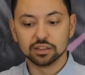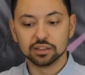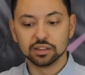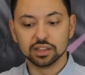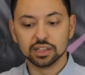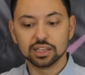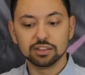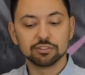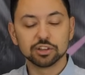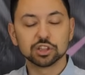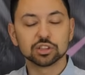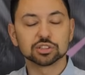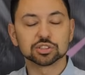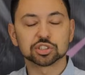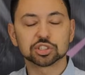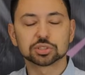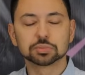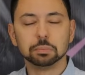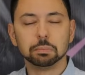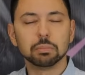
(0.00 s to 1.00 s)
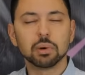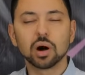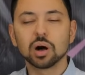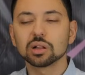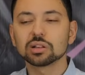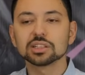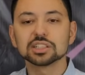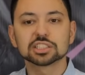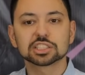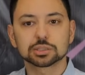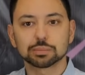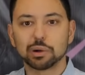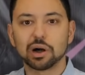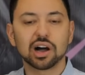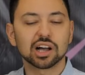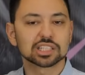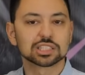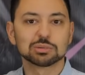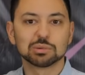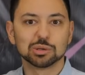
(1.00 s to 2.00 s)
even the smallest
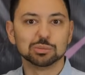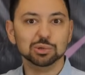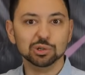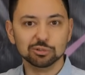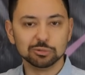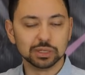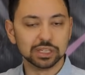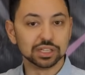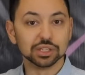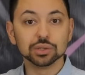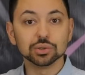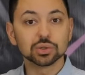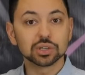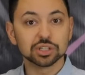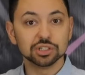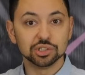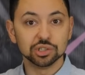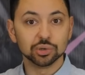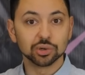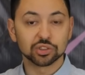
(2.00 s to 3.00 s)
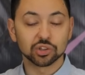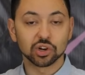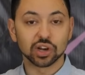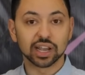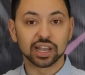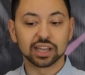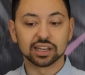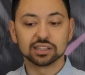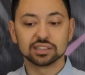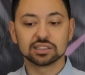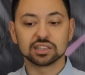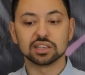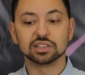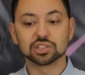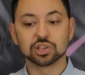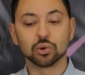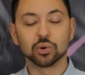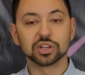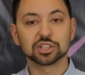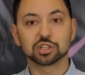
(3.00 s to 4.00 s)
possible movement you could do with your hands is
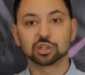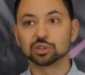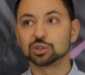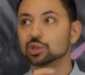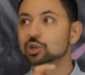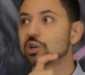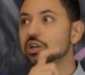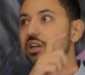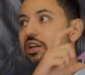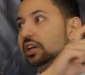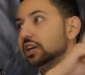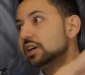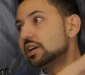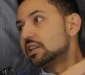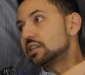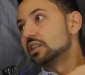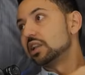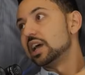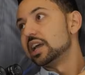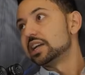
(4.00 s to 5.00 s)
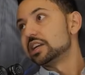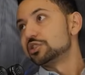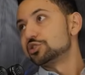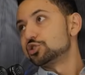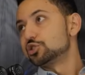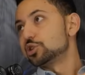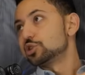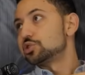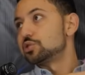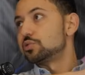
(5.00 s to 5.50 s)
going to look like it's just